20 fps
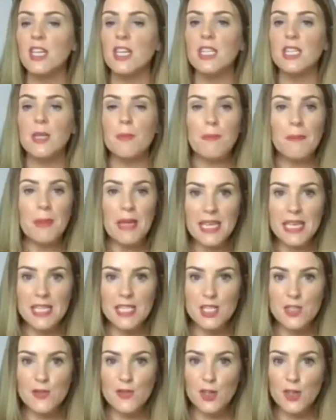the
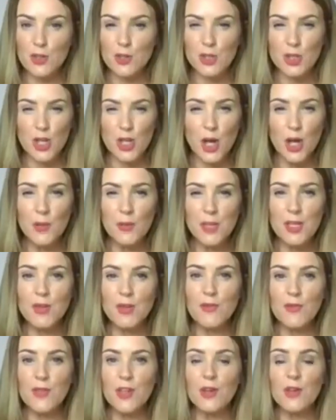biggest of hugs, and I hope you can
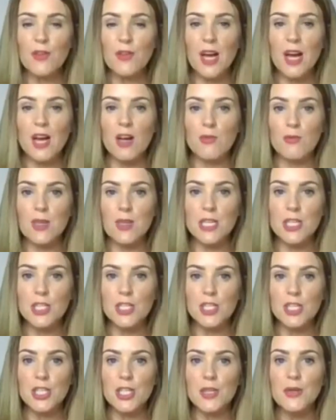feel that. I really
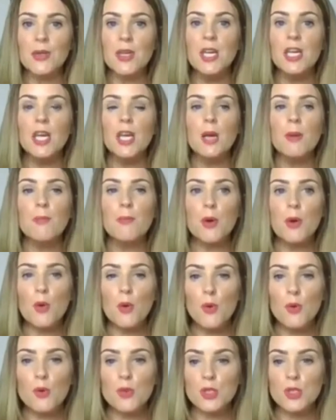do. But
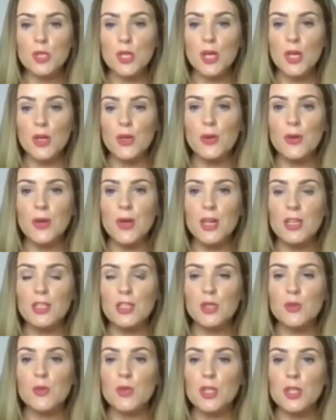also, I
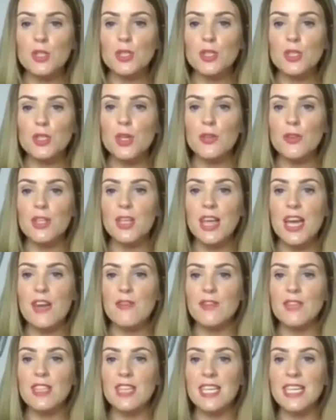just want you to know that
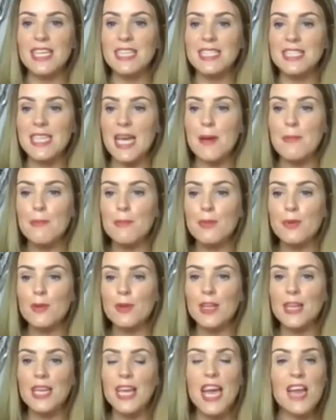everything is
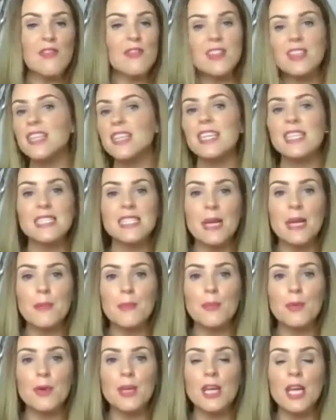temporary. Everything is
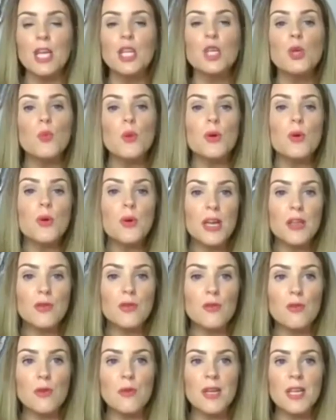temporary, and you will get
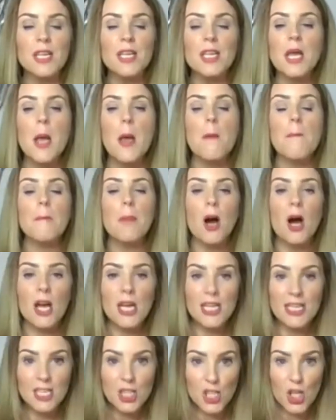through it. But I
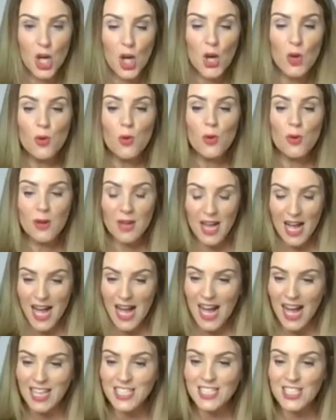know,
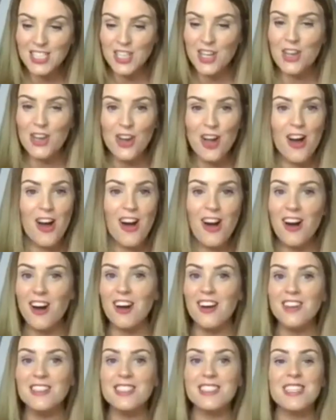hand on heart,